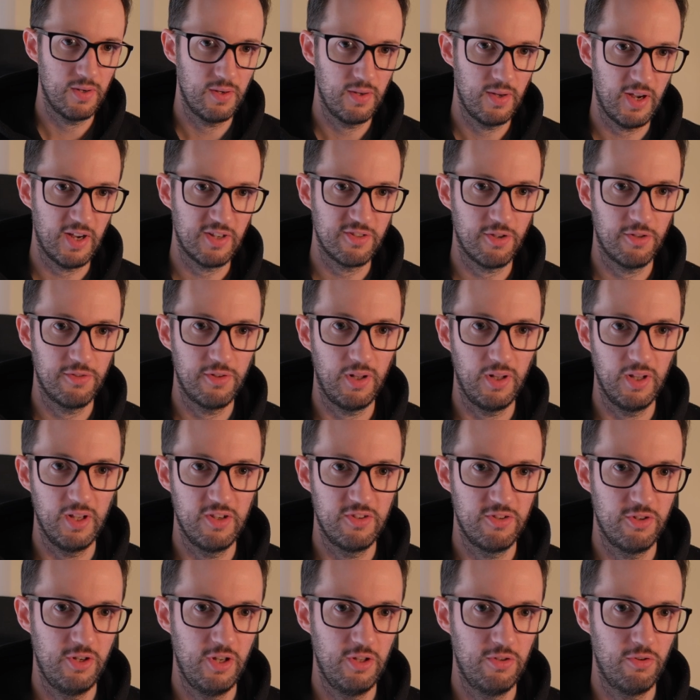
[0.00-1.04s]
Next on the list,
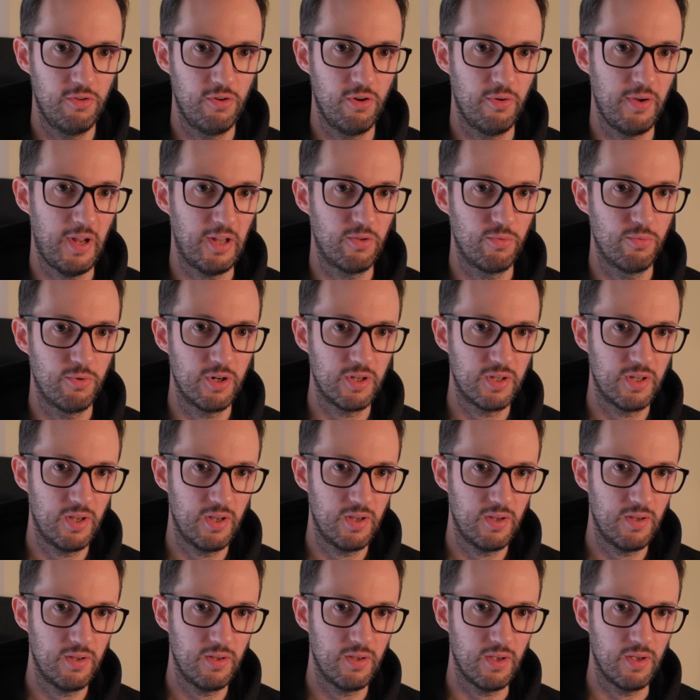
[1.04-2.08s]
you need to know
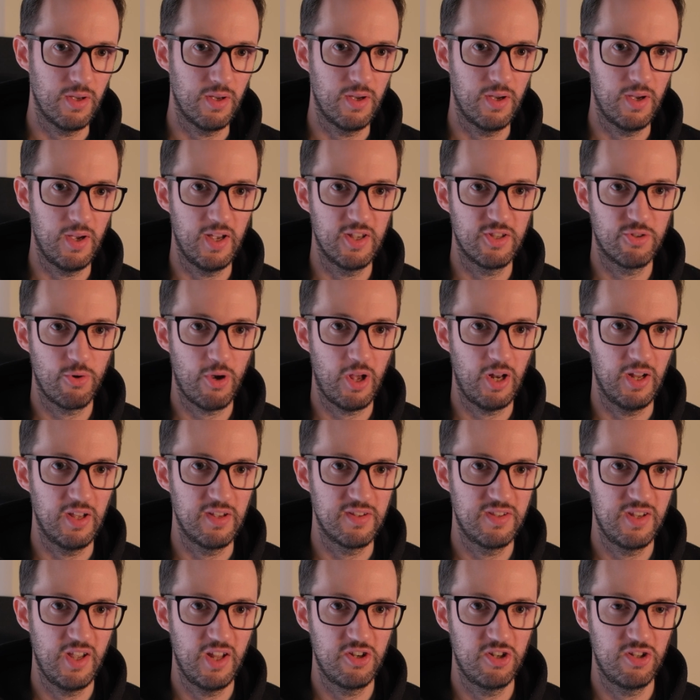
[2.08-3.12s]
networking, as well as
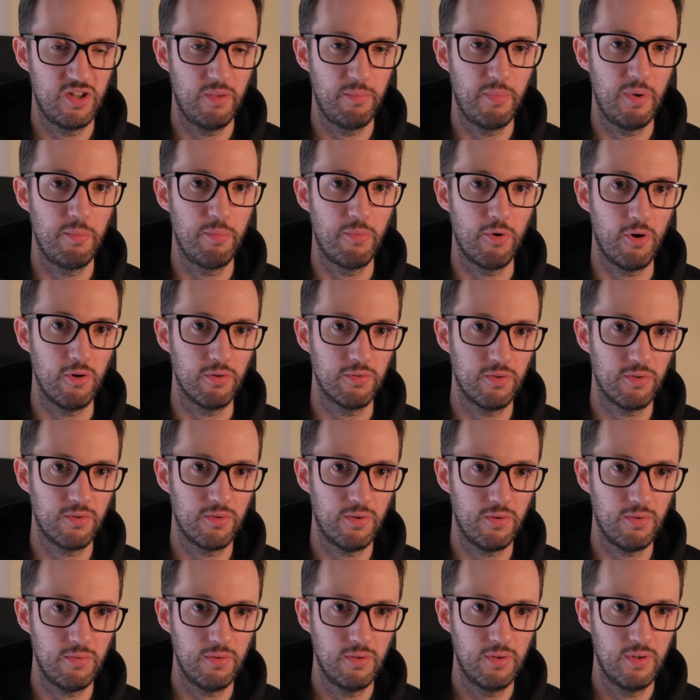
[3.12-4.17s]
the HTTP
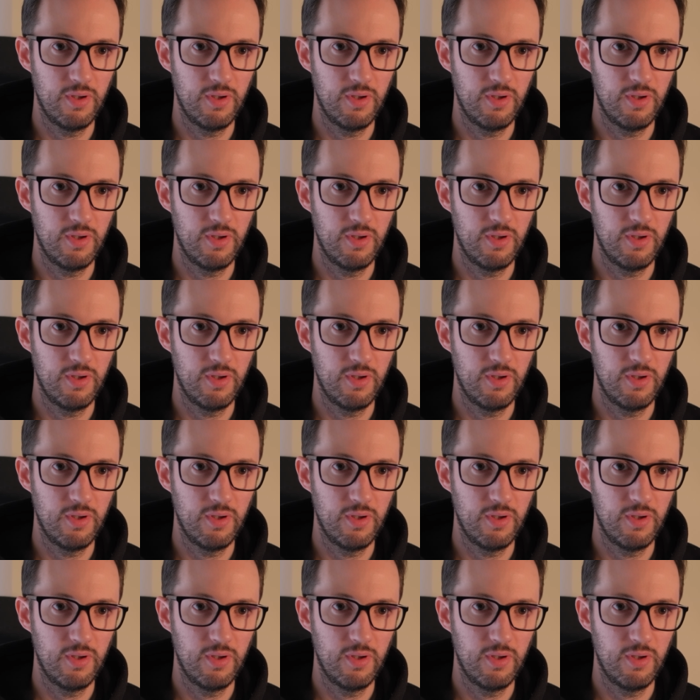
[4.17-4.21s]
protocol